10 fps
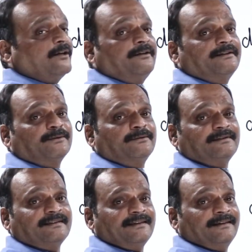on its own,
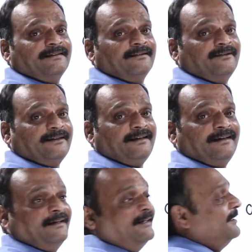say, okay,
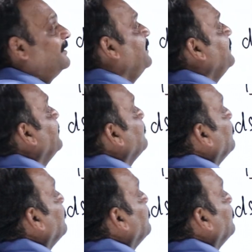right, then